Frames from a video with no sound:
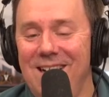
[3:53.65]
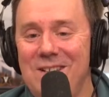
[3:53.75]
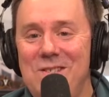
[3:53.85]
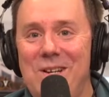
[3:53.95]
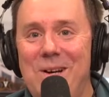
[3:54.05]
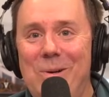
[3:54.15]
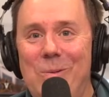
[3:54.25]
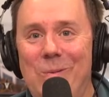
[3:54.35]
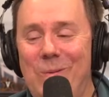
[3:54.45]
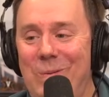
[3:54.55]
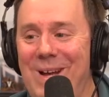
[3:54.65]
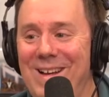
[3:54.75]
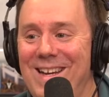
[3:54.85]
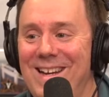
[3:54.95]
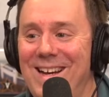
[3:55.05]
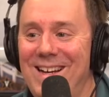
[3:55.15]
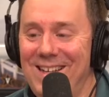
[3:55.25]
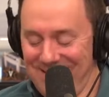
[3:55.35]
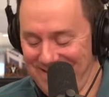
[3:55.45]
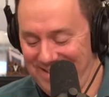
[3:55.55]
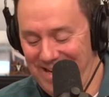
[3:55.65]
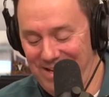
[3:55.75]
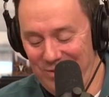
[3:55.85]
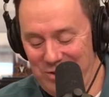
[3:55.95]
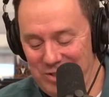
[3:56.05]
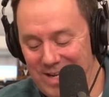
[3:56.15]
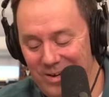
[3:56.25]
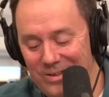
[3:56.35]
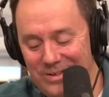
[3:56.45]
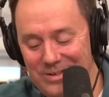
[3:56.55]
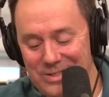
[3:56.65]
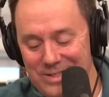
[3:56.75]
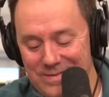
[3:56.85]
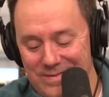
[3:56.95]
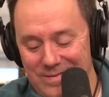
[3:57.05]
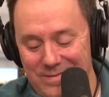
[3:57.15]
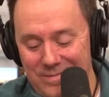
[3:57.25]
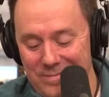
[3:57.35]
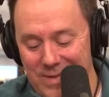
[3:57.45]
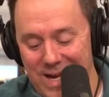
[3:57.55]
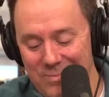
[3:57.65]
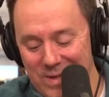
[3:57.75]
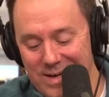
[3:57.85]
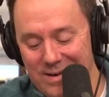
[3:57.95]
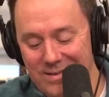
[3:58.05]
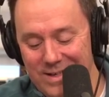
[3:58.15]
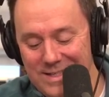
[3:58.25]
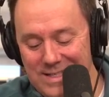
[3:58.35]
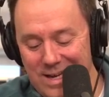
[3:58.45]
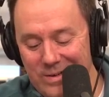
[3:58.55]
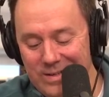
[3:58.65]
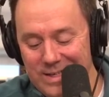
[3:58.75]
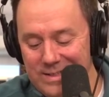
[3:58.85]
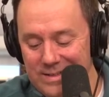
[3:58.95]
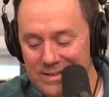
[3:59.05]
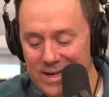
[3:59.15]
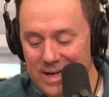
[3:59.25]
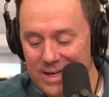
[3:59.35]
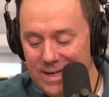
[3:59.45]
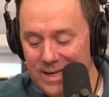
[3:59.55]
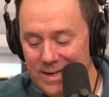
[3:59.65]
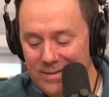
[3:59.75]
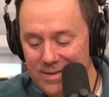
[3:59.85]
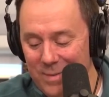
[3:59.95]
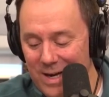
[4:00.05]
so when uh, English settlers came there to settle it, uh, they